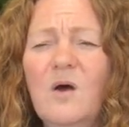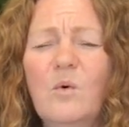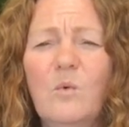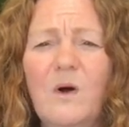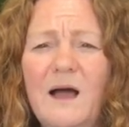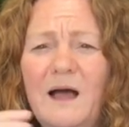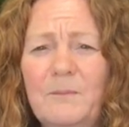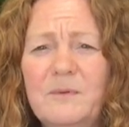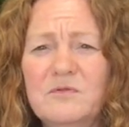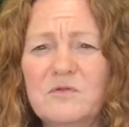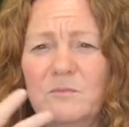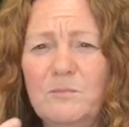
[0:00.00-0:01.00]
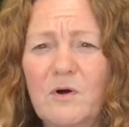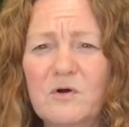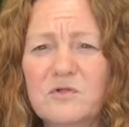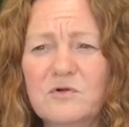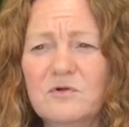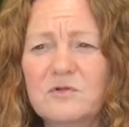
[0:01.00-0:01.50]
what happened to the
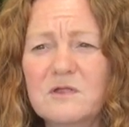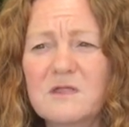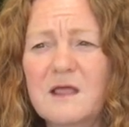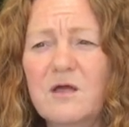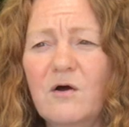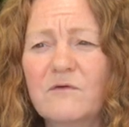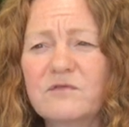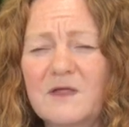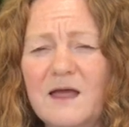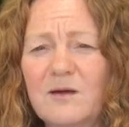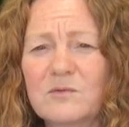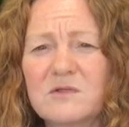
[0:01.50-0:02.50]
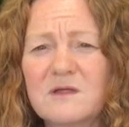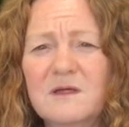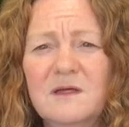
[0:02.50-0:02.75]
particles as they coughed out